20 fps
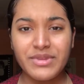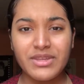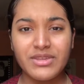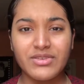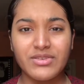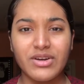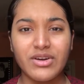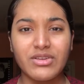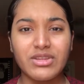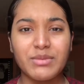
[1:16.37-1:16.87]
So
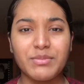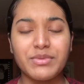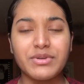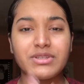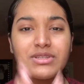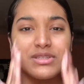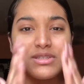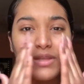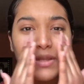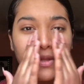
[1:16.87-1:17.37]
I only put
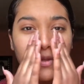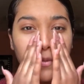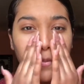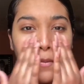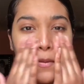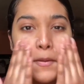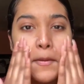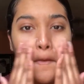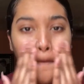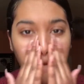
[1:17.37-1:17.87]
just a little
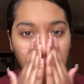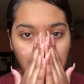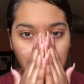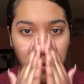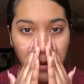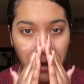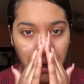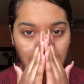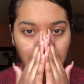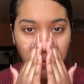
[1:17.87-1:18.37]
bit,
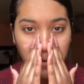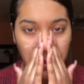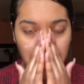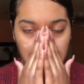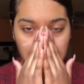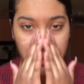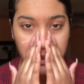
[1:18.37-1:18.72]
and I put it